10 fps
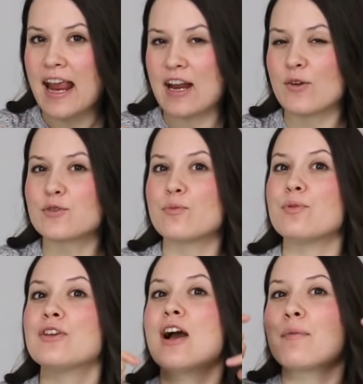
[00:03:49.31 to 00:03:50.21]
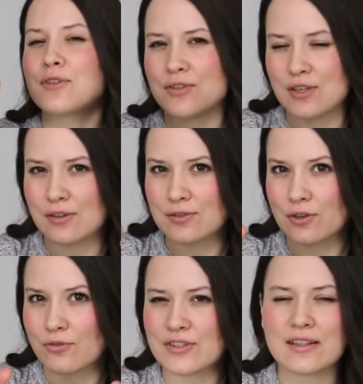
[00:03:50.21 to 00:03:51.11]
and also beyond what you see on a
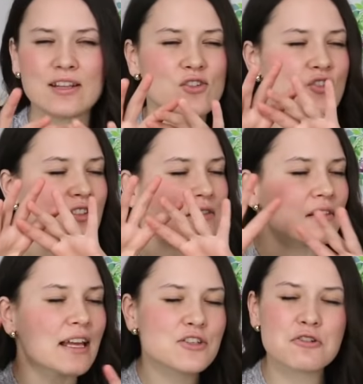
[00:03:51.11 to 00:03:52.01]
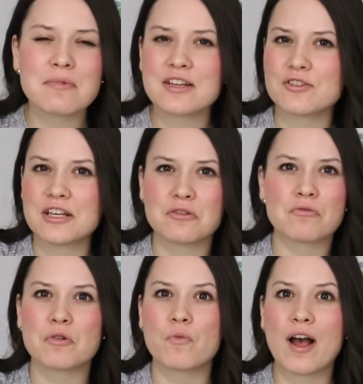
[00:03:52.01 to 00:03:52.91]
surface, and then you just let your imagination
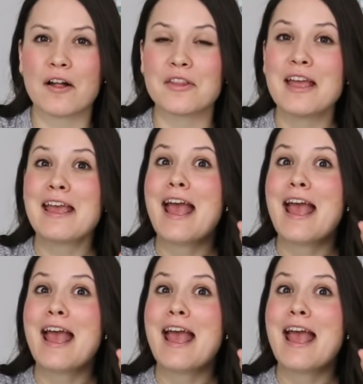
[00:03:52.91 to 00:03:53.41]
run wild,